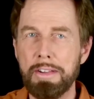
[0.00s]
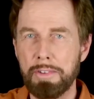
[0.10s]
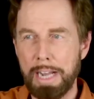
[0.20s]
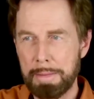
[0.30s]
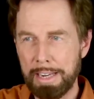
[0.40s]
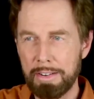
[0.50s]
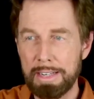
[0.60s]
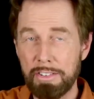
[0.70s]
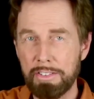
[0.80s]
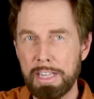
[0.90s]
So I'm
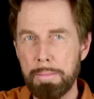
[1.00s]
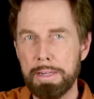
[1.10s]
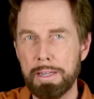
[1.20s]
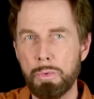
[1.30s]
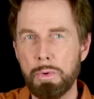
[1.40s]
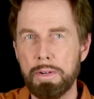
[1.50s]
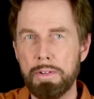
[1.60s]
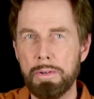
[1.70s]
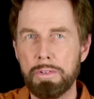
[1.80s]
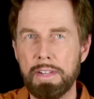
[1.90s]
actually skipping 1
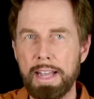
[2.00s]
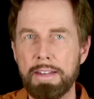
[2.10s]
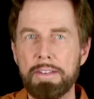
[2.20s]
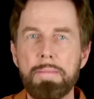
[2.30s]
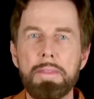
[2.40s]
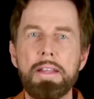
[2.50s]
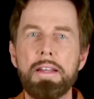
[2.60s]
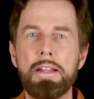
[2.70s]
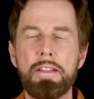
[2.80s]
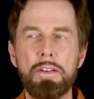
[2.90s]
note. And
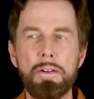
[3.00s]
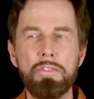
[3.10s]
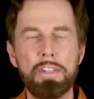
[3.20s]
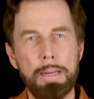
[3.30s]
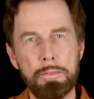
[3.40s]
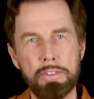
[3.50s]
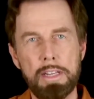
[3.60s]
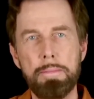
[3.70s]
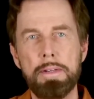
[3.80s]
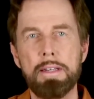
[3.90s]
the notes that I'm
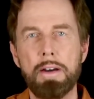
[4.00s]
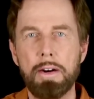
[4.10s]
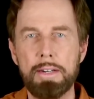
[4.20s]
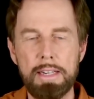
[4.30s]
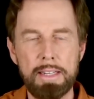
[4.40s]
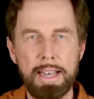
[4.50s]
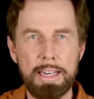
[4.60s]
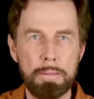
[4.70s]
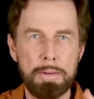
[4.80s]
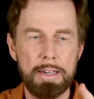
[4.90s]
skipping are
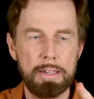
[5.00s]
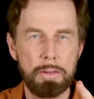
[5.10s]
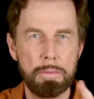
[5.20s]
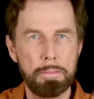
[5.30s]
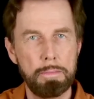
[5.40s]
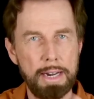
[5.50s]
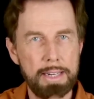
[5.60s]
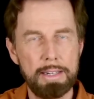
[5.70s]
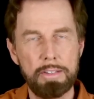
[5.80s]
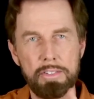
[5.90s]
indicated by little
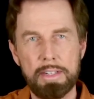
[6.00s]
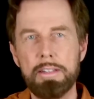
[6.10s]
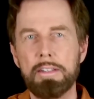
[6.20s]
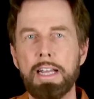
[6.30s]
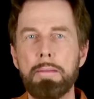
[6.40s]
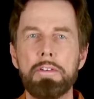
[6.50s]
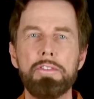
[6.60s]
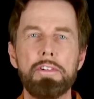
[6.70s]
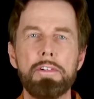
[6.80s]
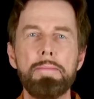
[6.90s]
brackets in the
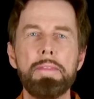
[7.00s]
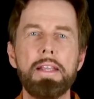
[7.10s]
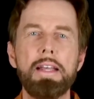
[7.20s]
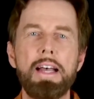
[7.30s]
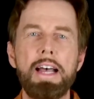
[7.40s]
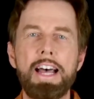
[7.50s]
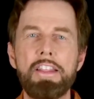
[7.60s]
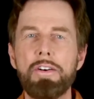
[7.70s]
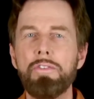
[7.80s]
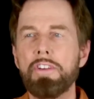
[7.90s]
tablature.
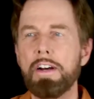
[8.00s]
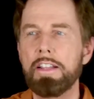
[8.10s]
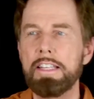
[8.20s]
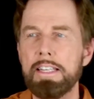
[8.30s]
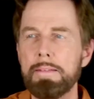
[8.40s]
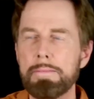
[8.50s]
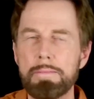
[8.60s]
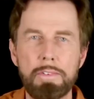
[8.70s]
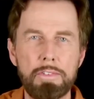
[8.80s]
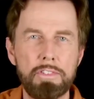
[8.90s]
And those are the
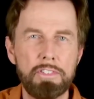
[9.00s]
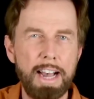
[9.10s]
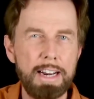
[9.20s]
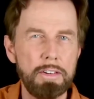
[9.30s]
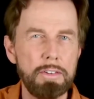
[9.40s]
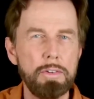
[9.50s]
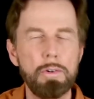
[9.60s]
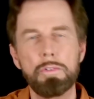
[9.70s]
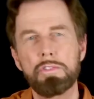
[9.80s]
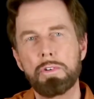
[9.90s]
silent
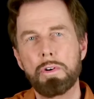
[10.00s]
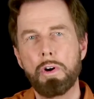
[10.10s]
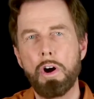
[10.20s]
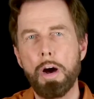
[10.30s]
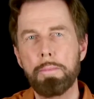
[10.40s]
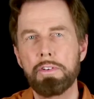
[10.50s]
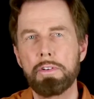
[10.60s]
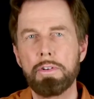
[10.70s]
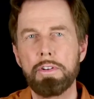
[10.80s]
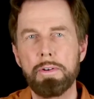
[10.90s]
notes or
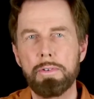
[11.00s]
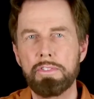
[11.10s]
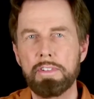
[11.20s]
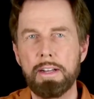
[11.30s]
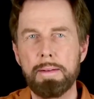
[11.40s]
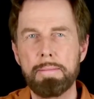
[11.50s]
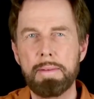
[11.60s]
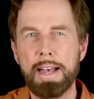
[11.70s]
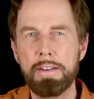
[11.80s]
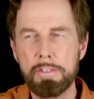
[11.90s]
optional notes.
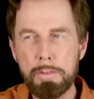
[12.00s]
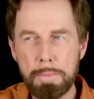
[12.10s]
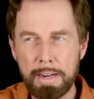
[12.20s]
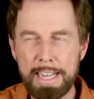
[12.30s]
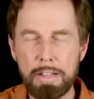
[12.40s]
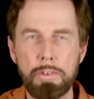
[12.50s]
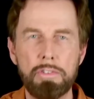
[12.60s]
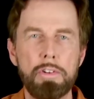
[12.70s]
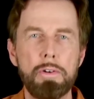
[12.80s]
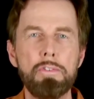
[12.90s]
I do play
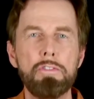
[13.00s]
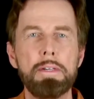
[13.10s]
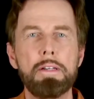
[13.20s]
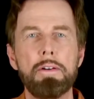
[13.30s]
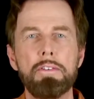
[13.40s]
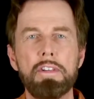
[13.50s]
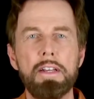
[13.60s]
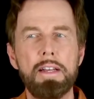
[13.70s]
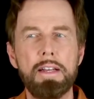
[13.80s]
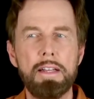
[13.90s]
those notes because
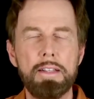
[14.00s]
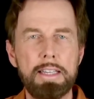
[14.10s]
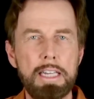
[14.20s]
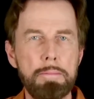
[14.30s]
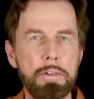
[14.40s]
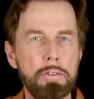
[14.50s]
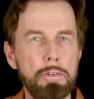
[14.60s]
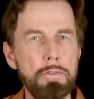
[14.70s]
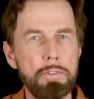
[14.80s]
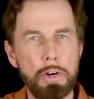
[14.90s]
they keep the
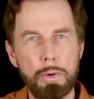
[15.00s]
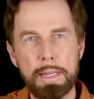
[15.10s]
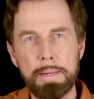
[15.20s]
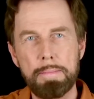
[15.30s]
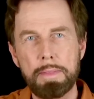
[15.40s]
groove going,